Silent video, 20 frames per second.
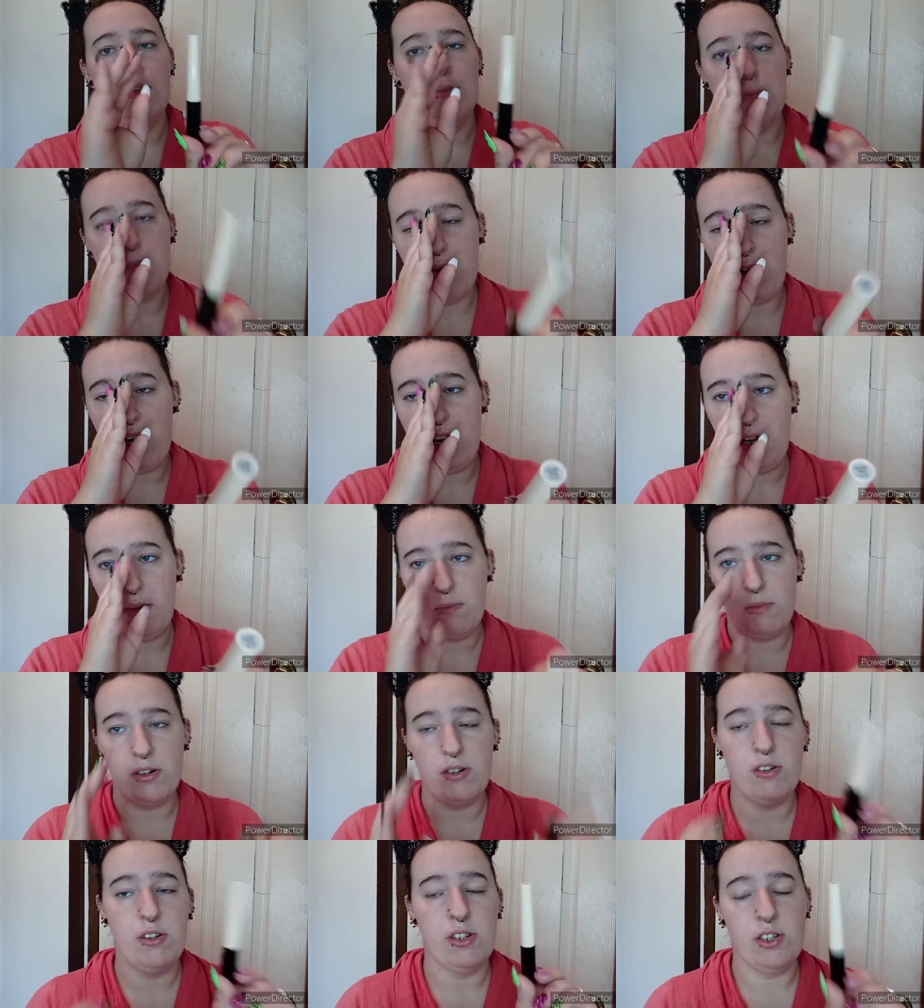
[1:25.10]

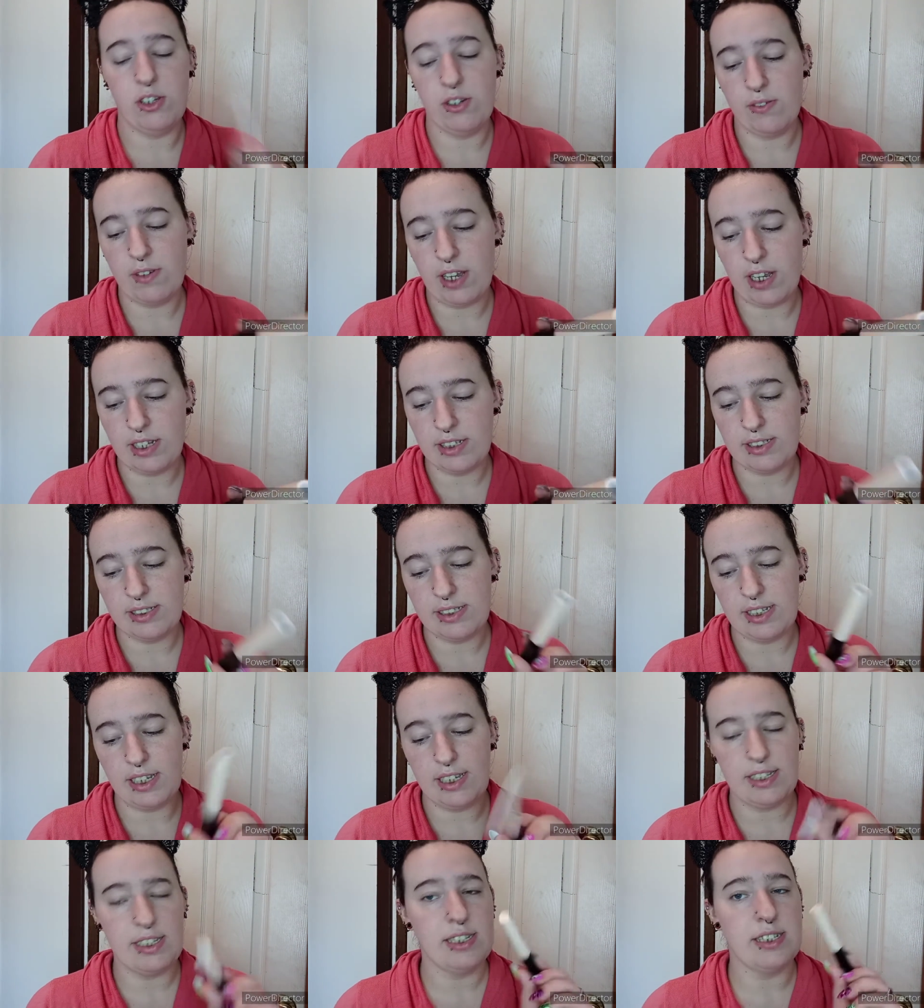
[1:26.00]
primer. You guys
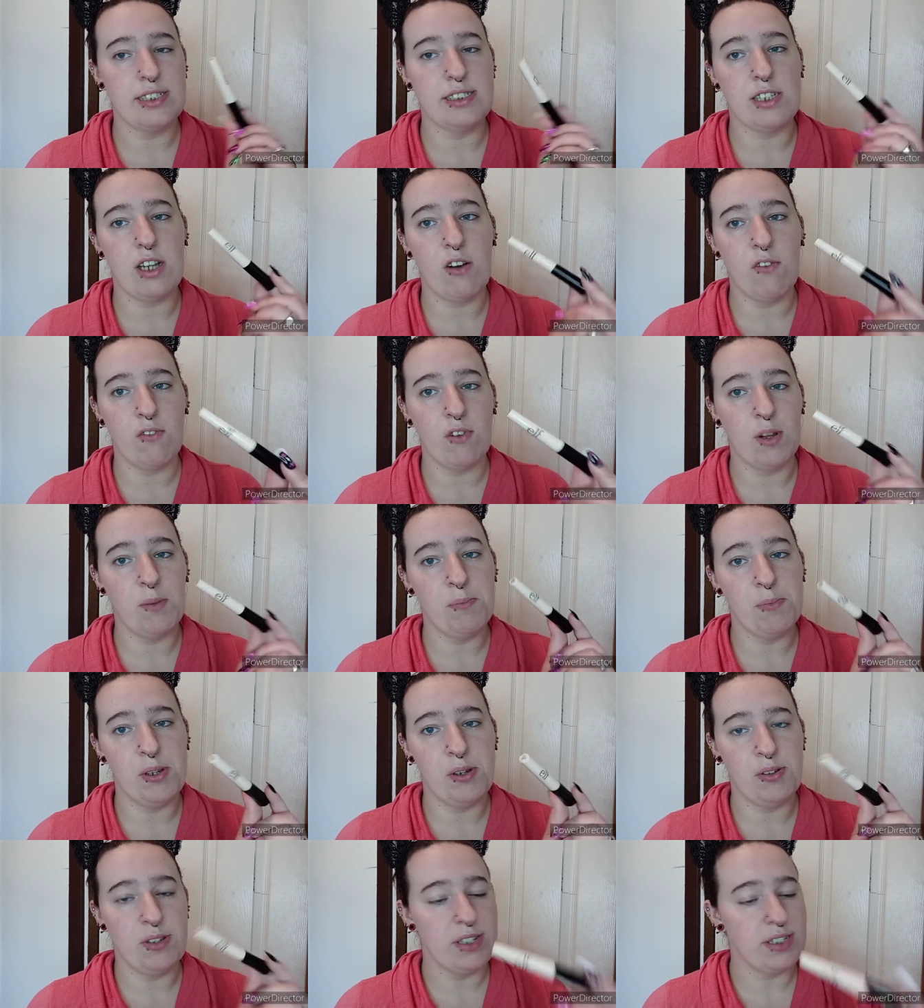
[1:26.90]
seen this over a
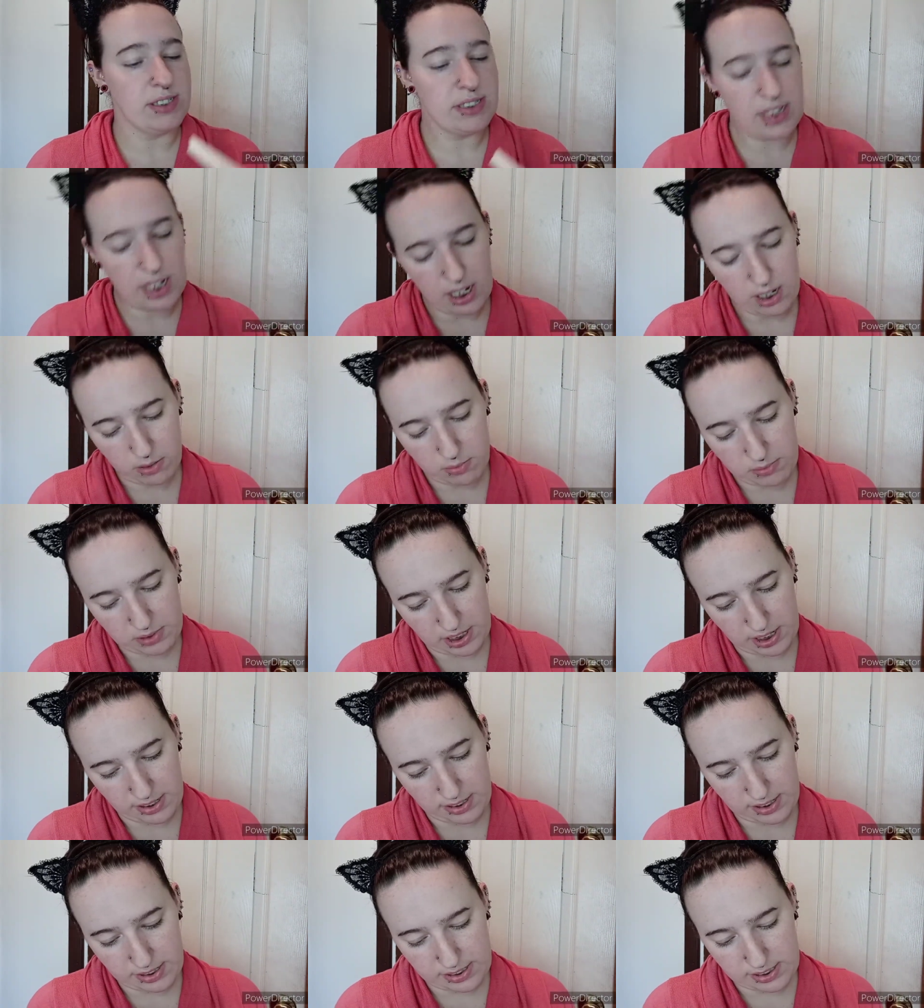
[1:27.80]
million times,
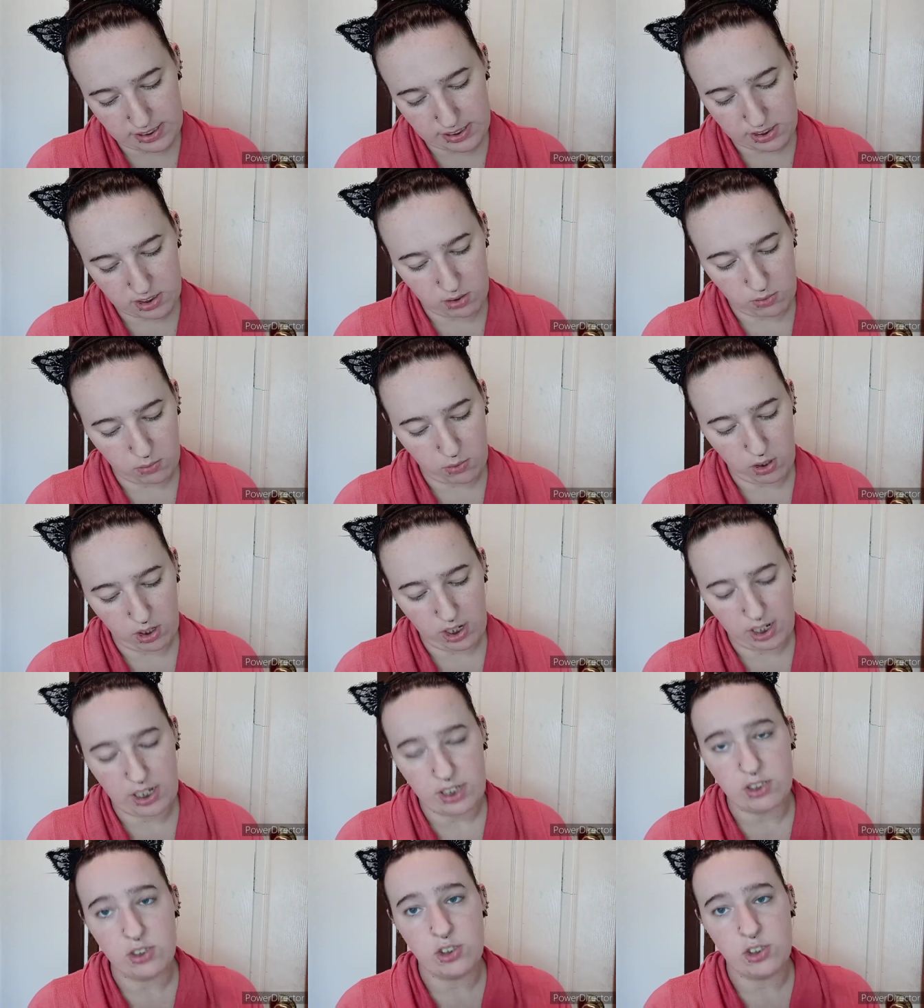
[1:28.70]
and this is the one in